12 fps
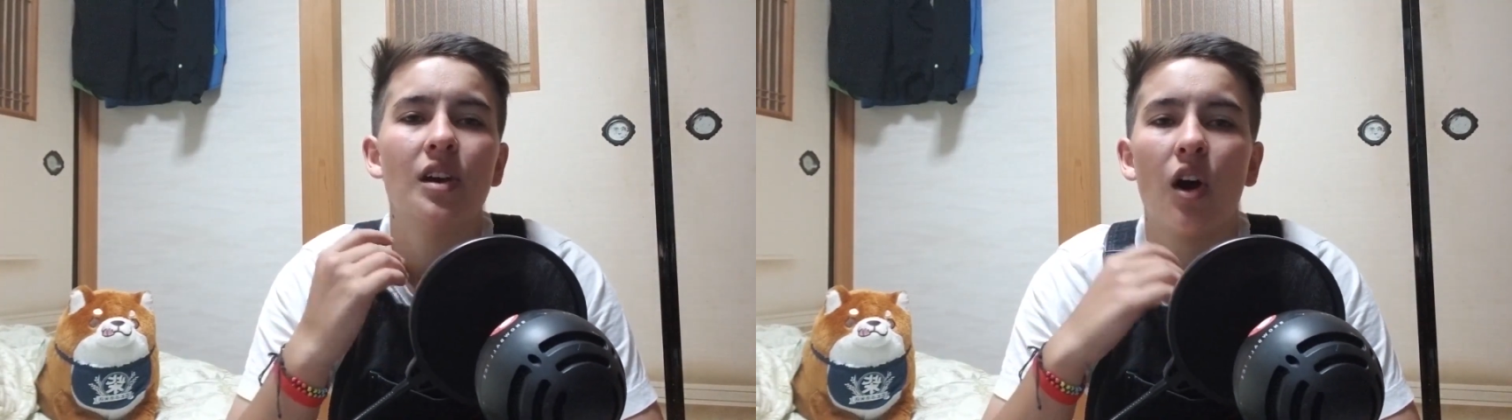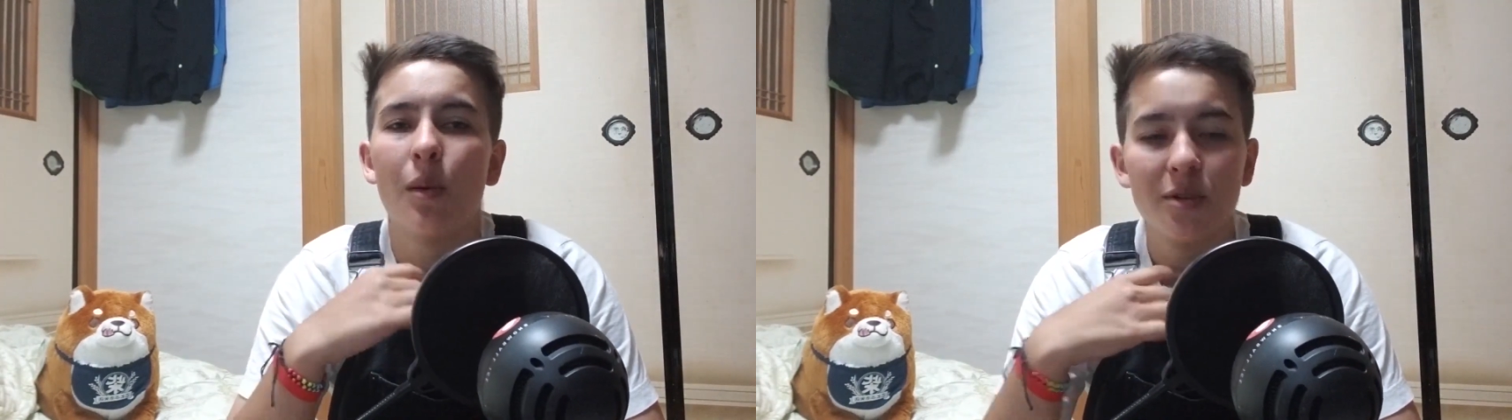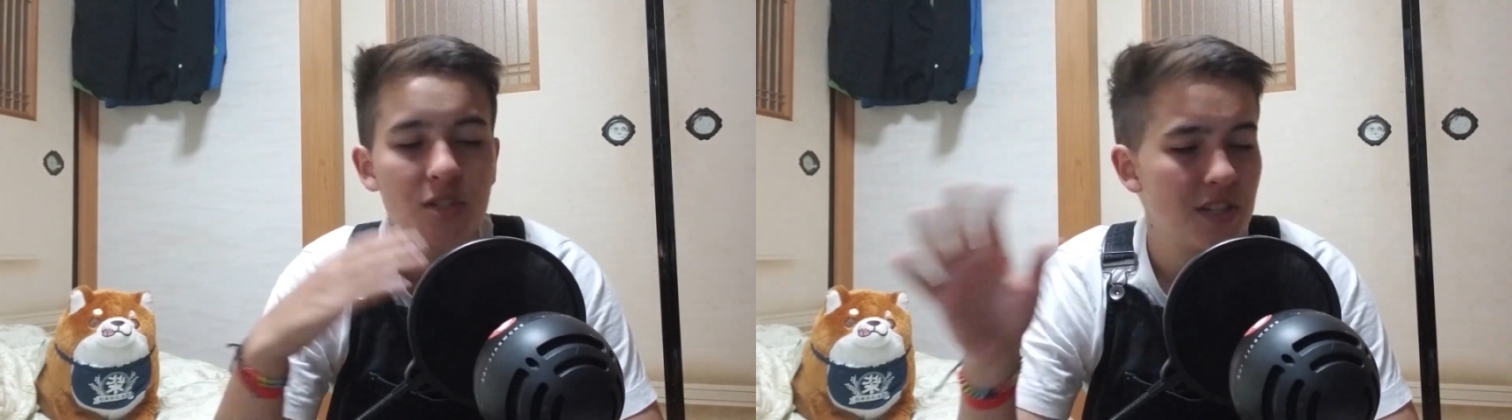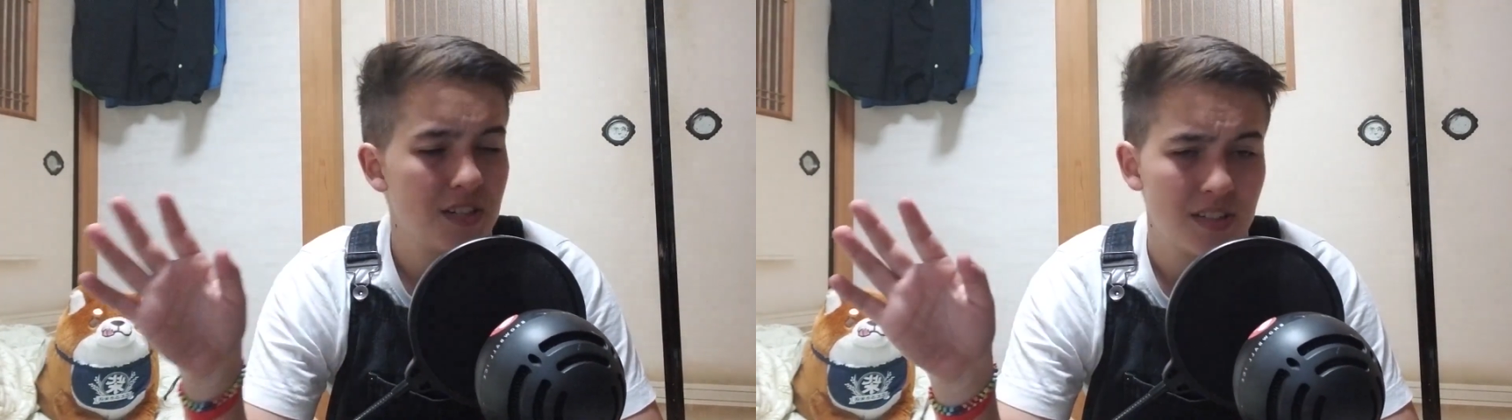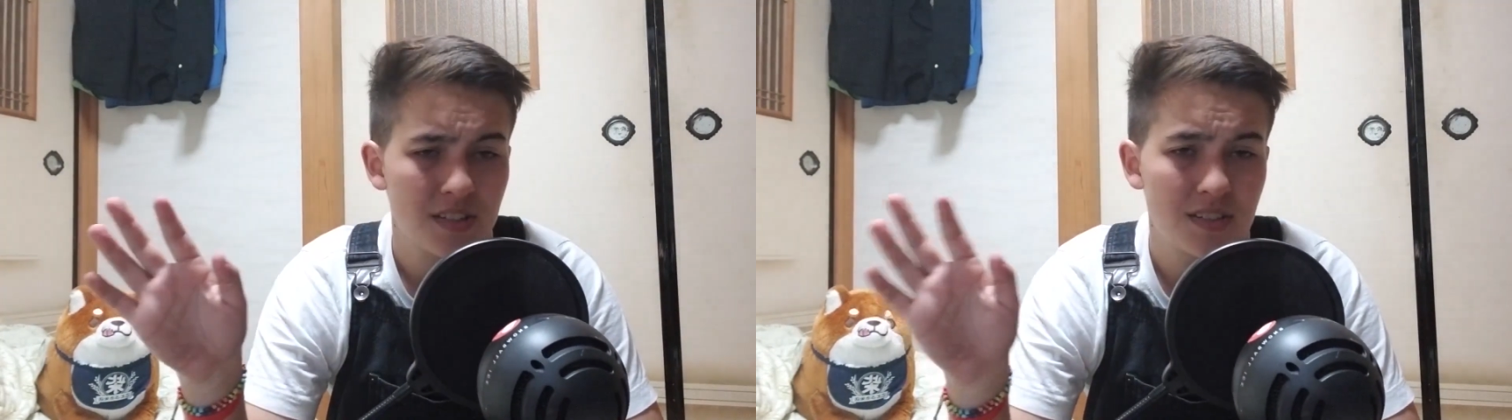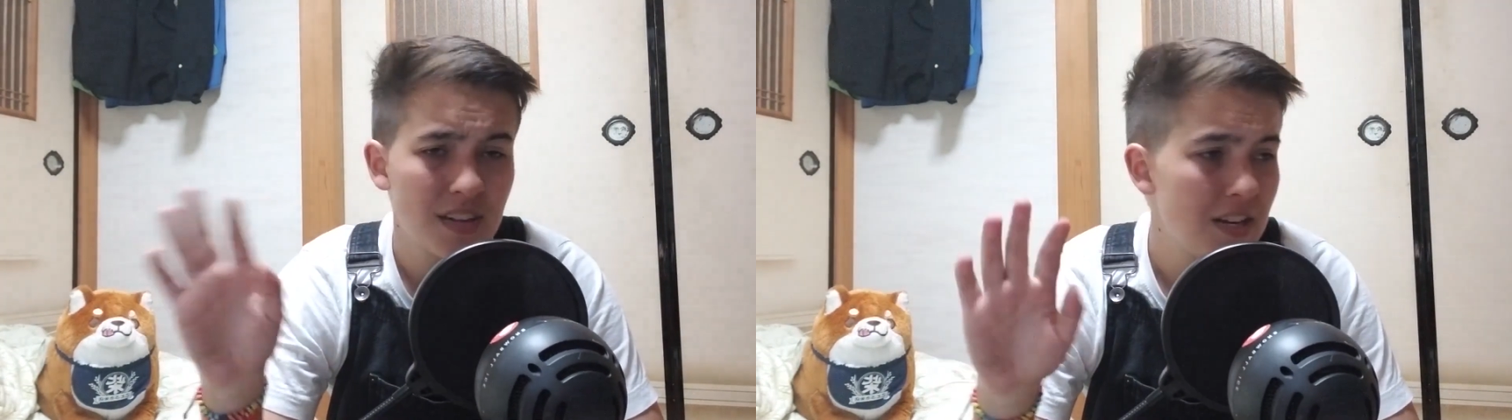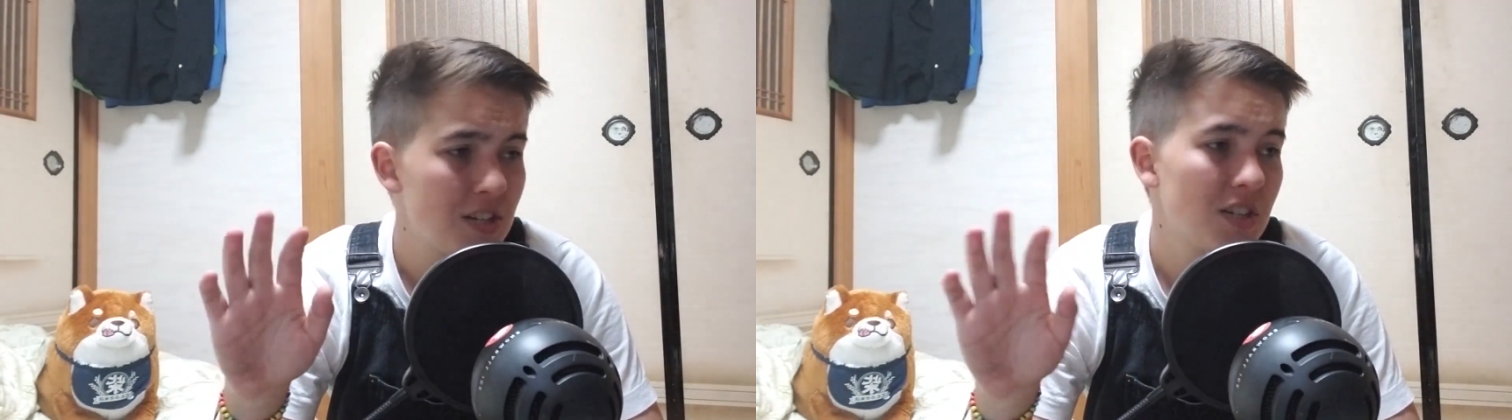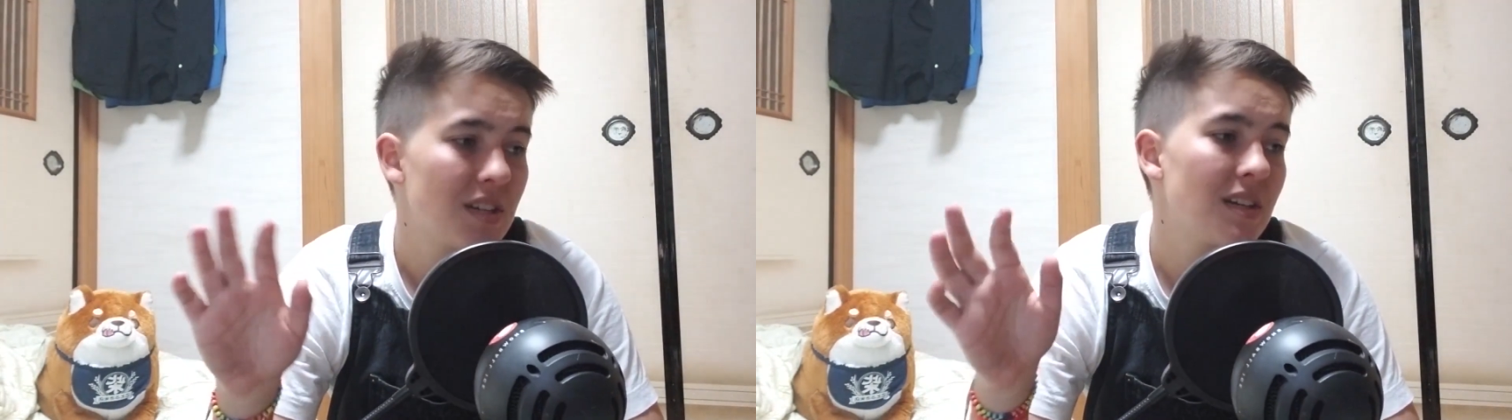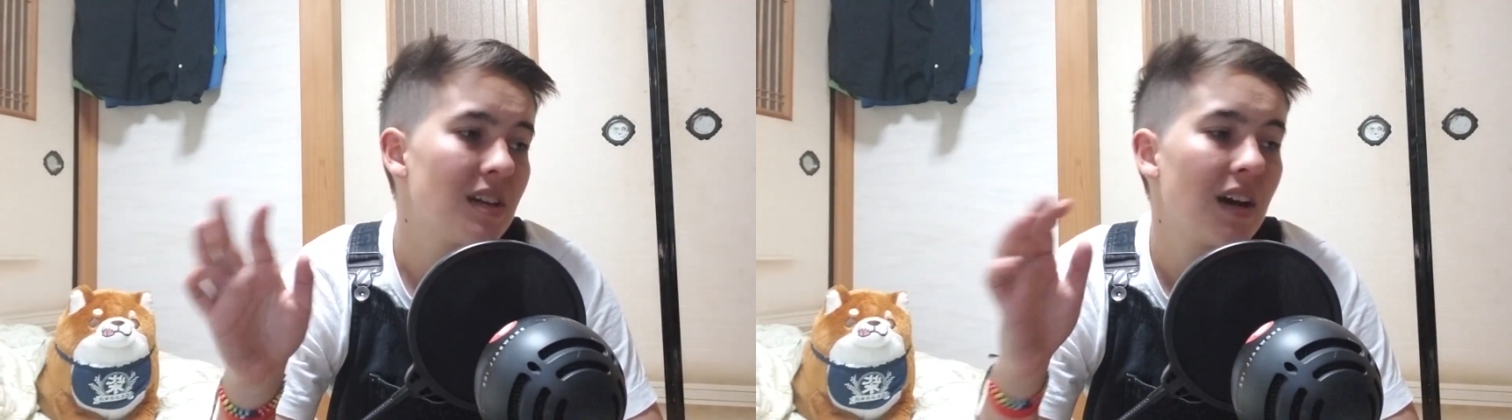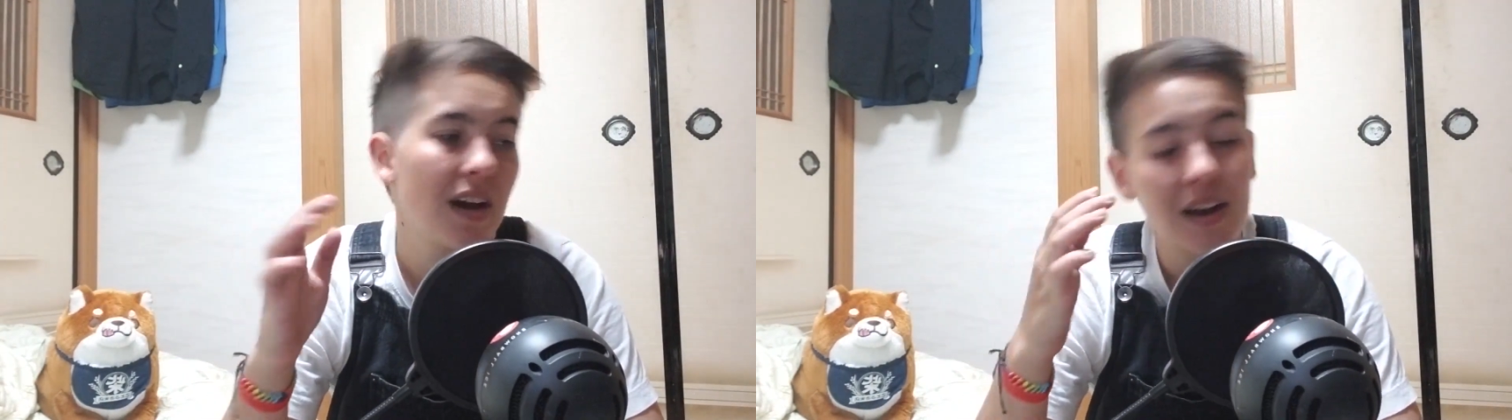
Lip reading: homogeneous nation,